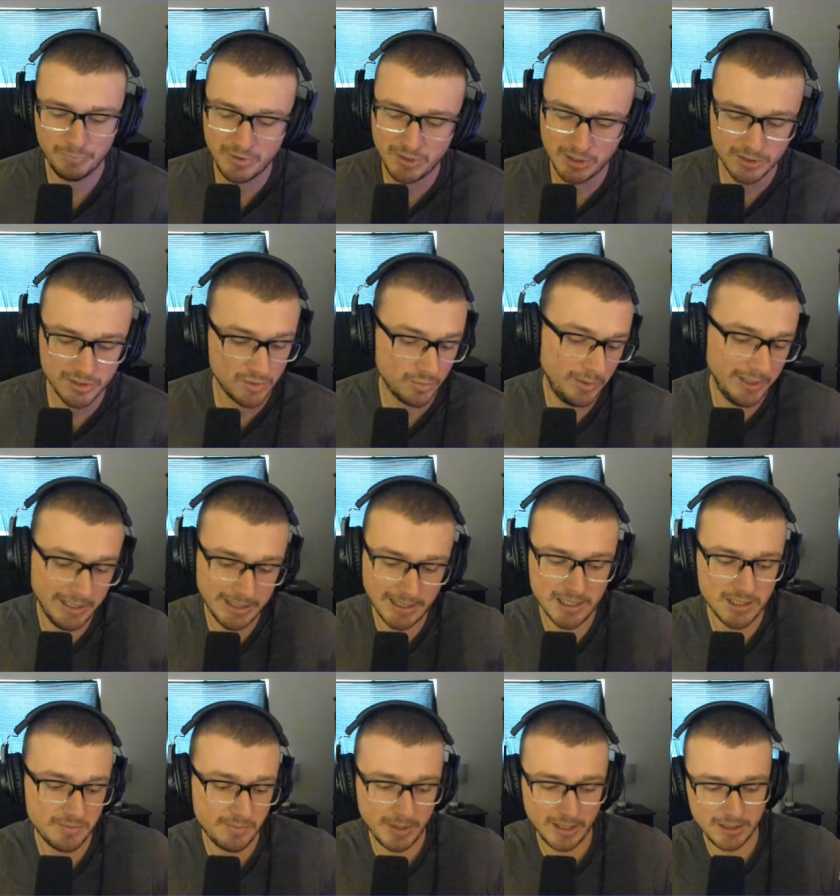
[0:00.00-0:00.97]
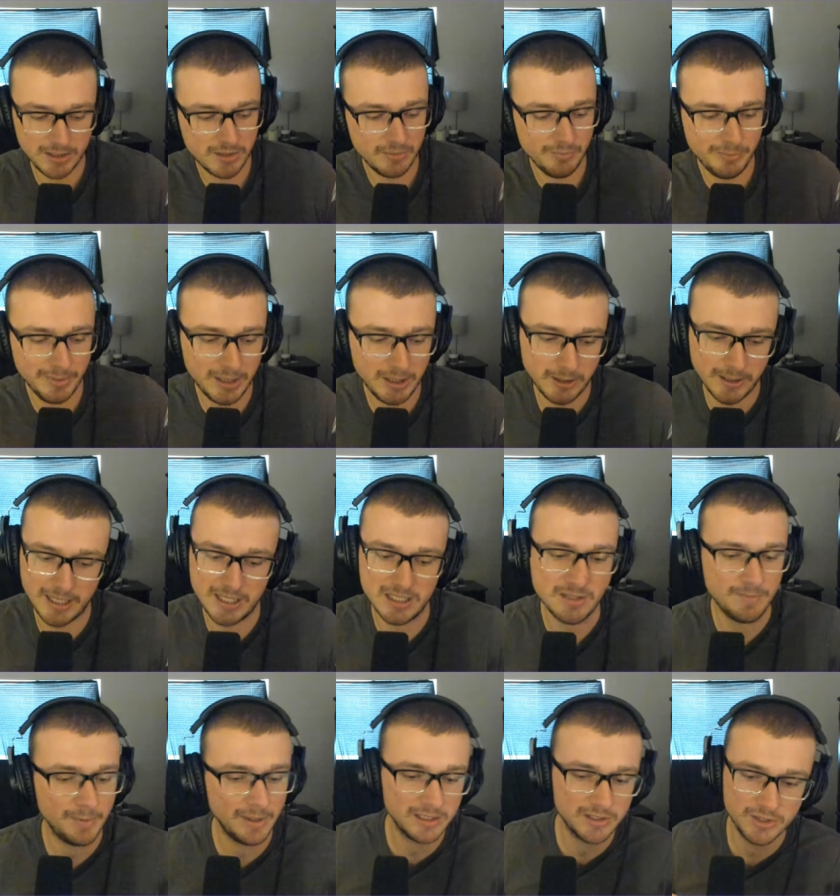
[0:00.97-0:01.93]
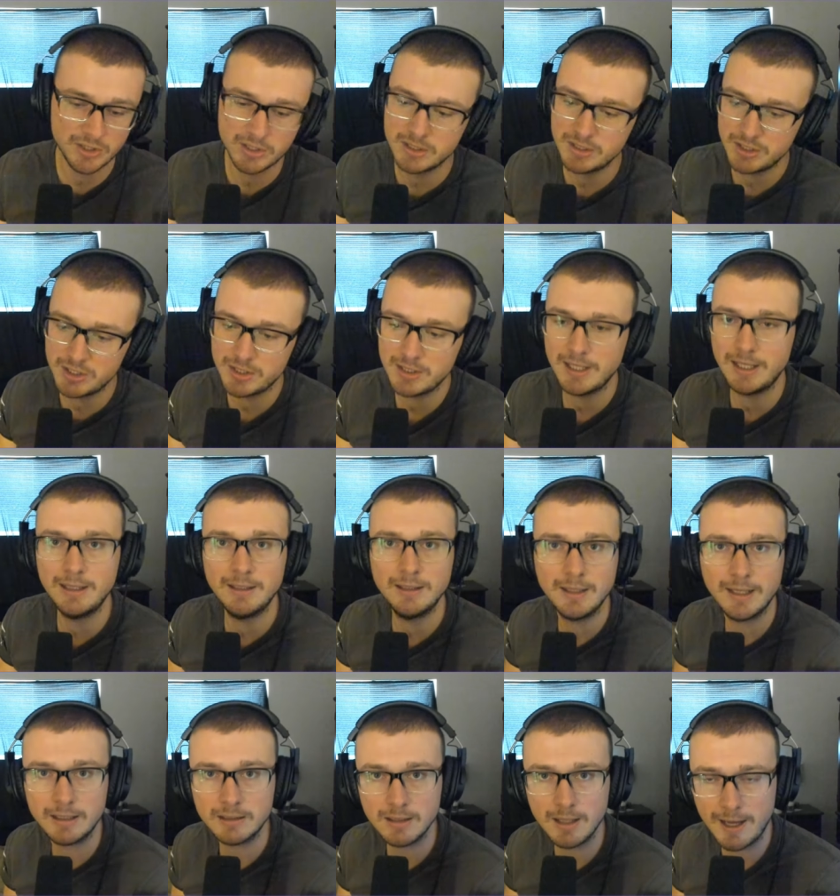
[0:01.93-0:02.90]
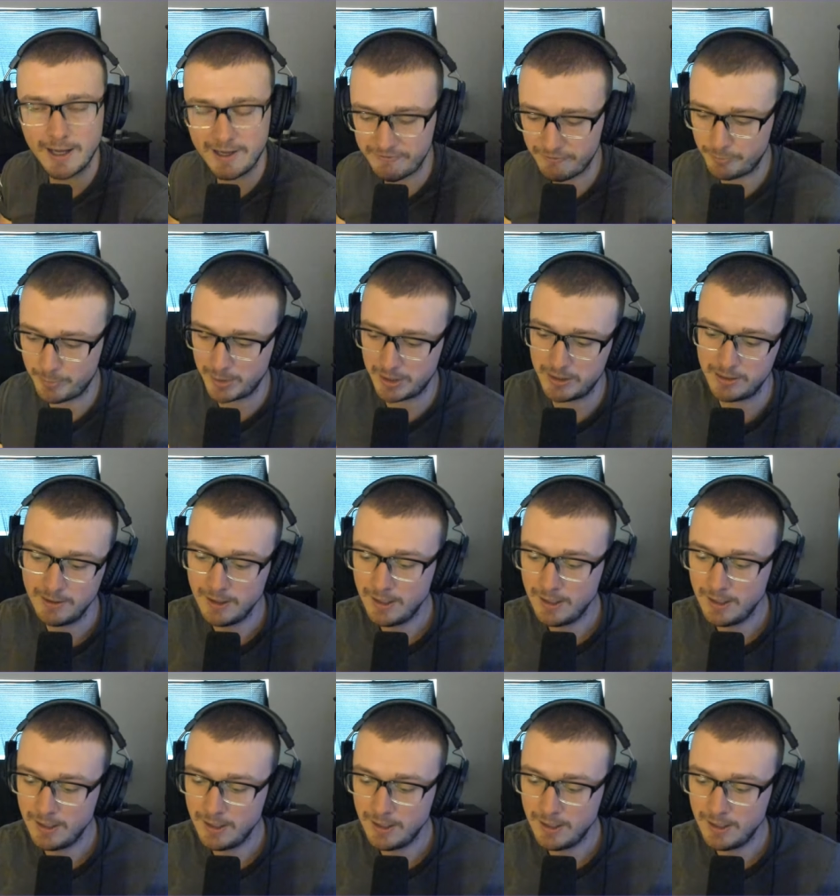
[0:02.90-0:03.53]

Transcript: there are sweet aspects and bitter aspects, just just kind of like life. But